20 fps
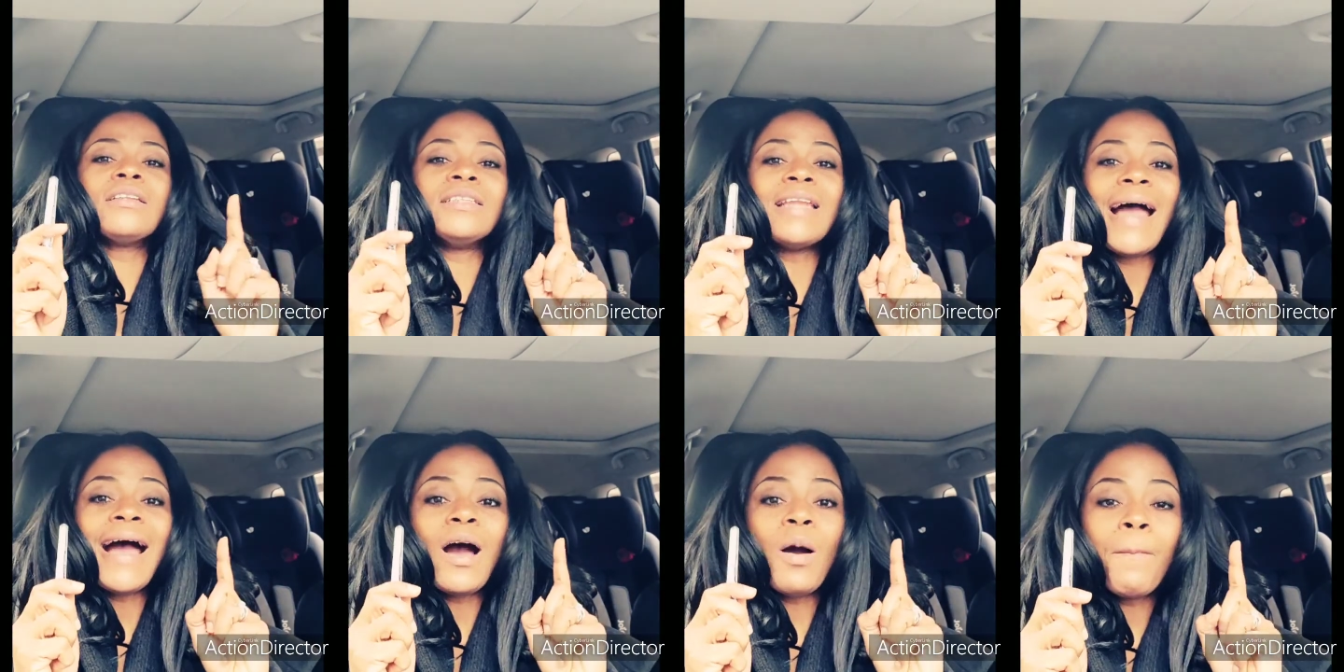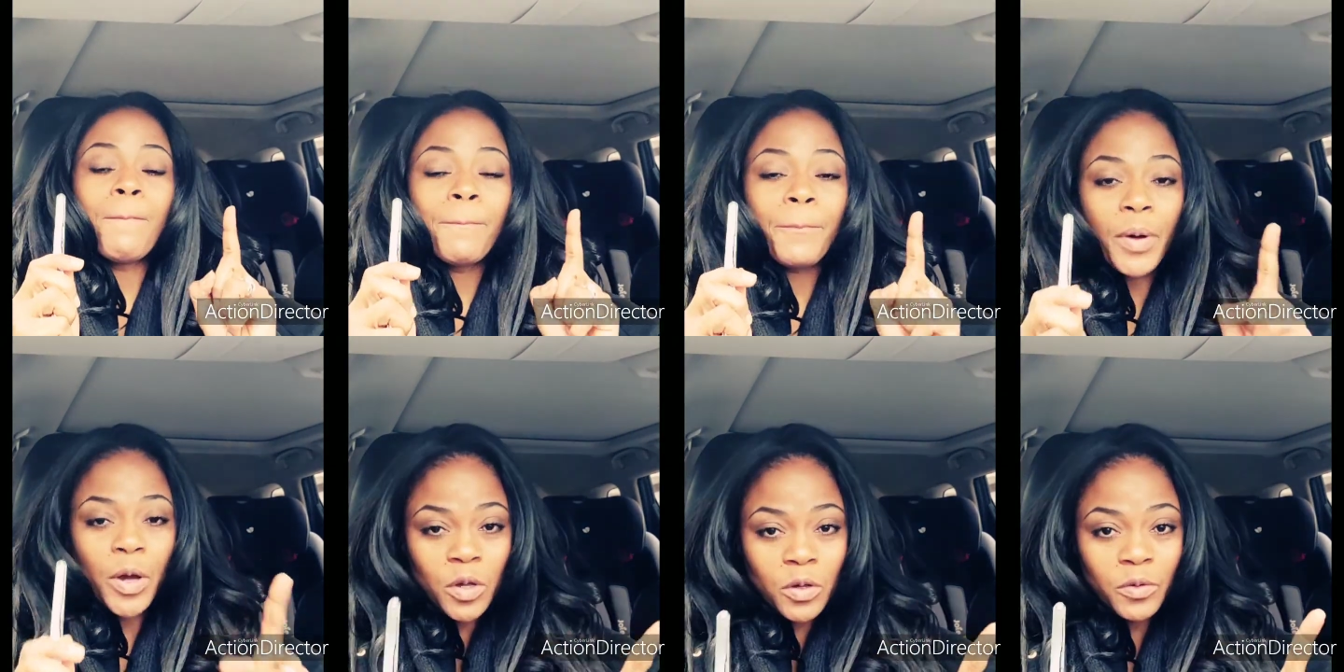Now,
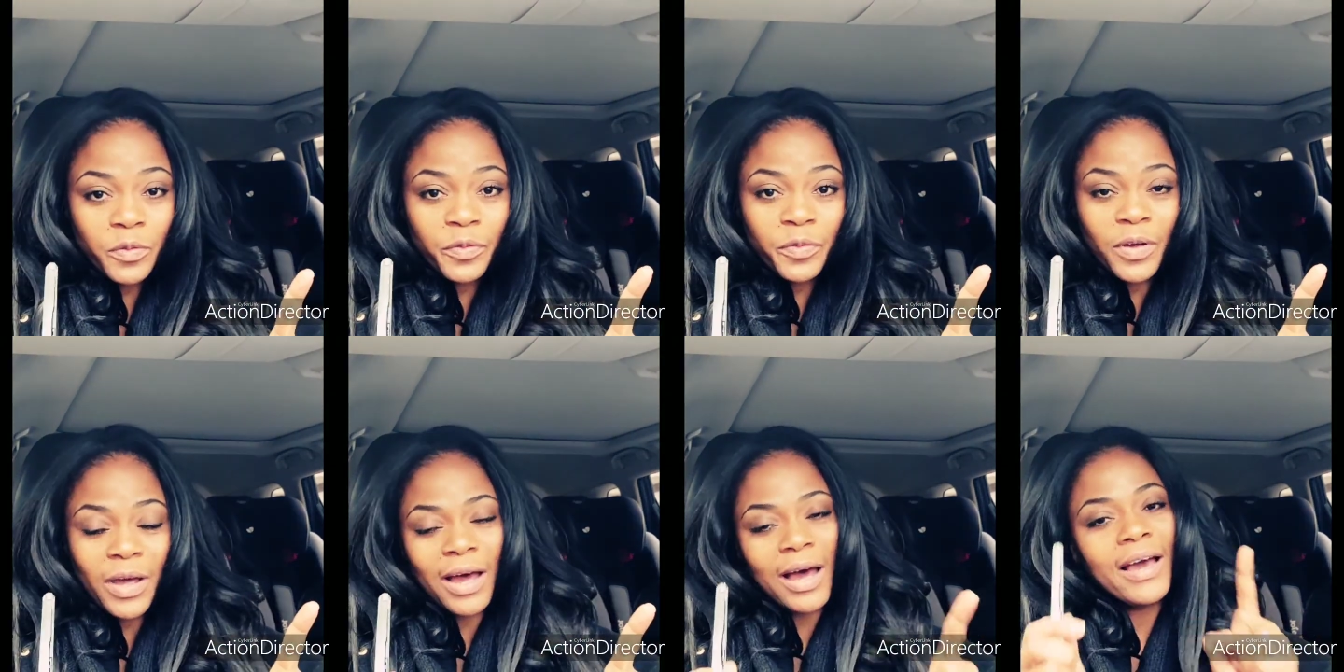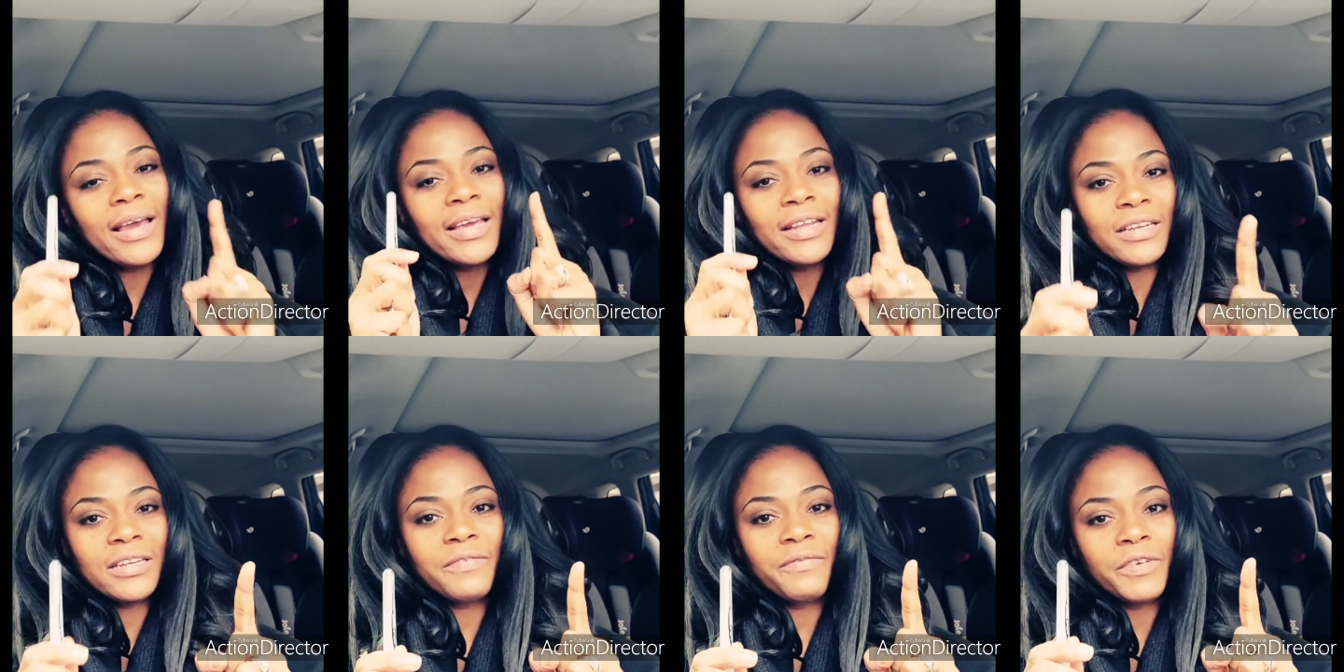both
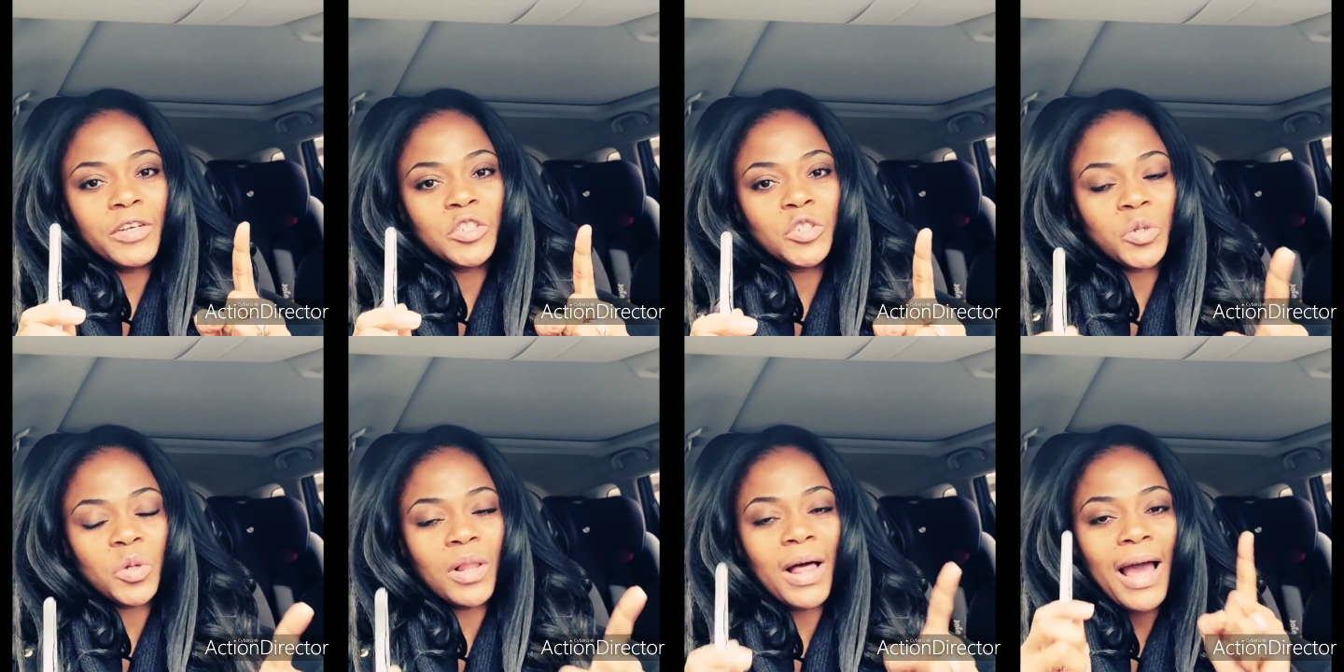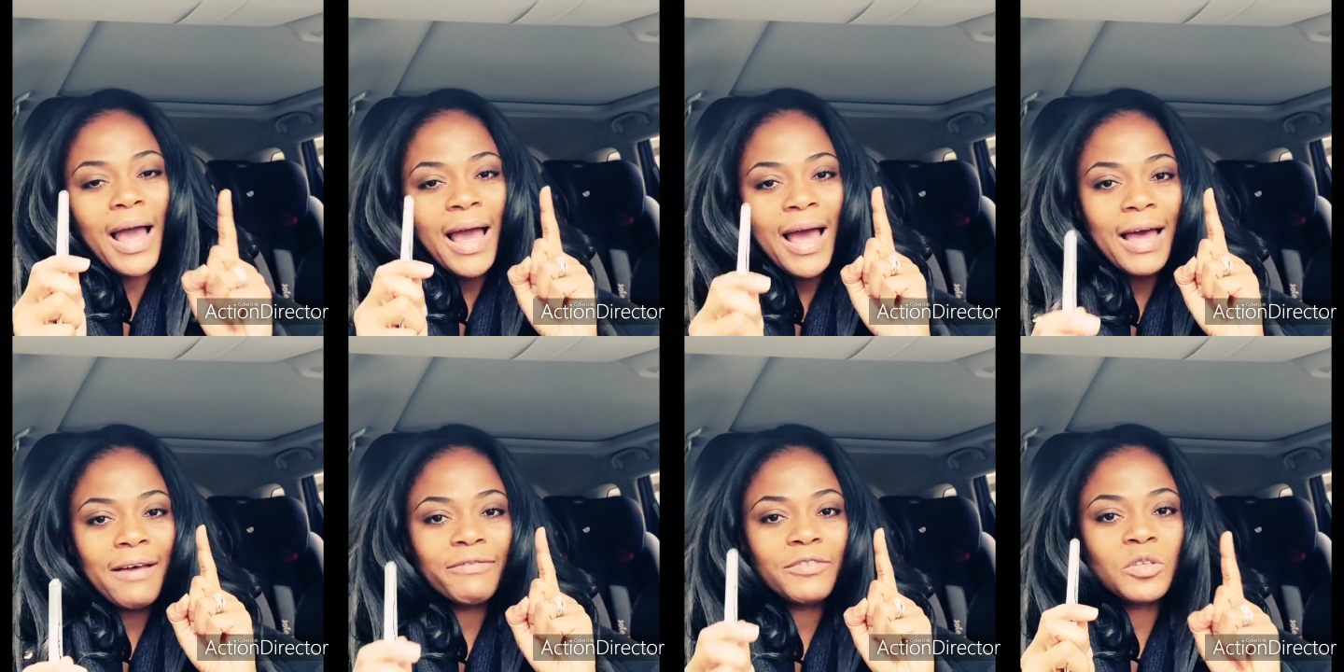individual
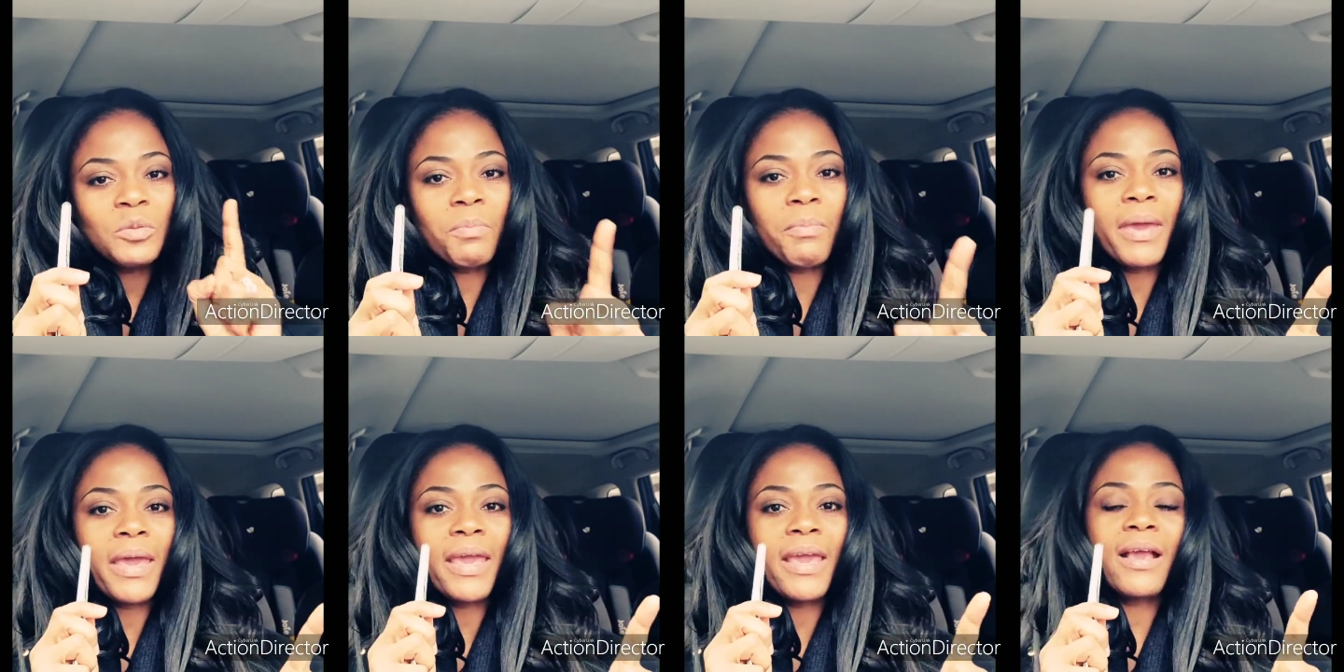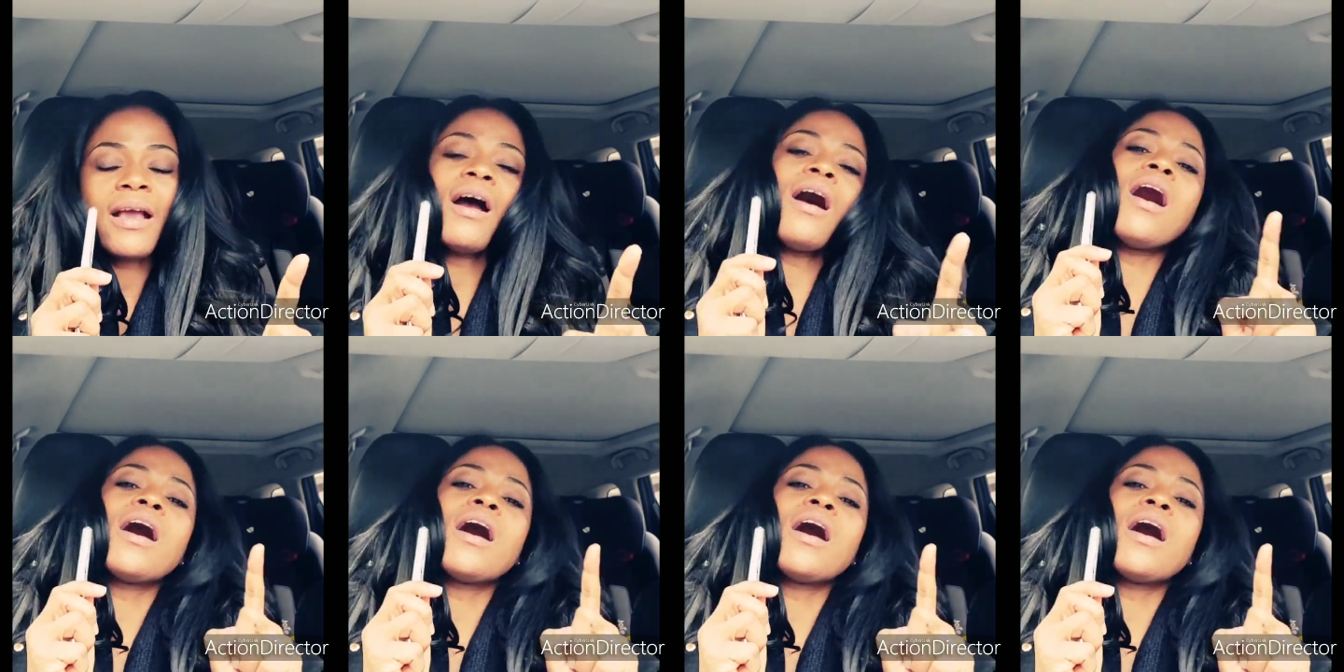have to make